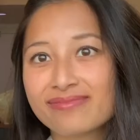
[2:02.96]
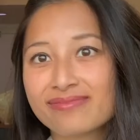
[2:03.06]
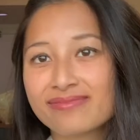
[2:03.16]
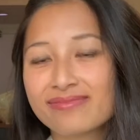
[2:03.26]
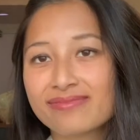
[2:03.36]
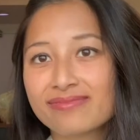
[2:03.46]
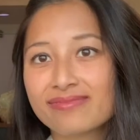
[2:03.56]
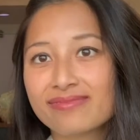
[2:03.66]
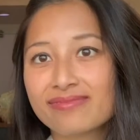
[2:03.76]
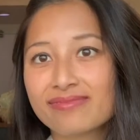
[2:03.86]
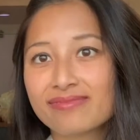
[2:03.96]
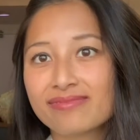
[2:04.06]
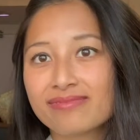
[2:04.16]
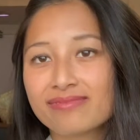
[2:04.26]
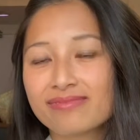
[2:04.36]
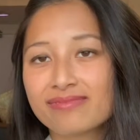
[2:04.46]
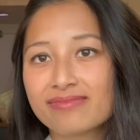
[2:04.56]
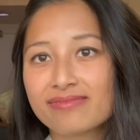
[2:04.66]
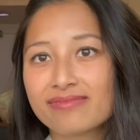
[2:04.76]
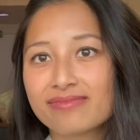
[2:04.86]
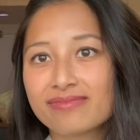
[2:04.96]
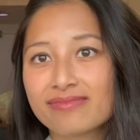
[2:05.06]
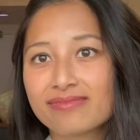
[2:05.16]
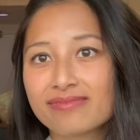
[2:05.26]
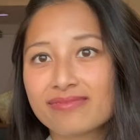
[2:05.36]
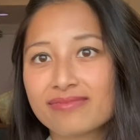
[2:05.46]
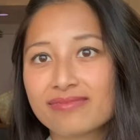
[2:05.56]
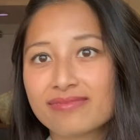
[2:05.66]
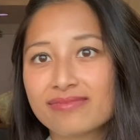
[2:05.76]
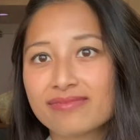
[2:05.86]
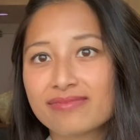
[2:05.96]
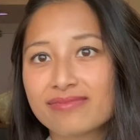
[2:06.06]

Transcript: This person isn't speaking.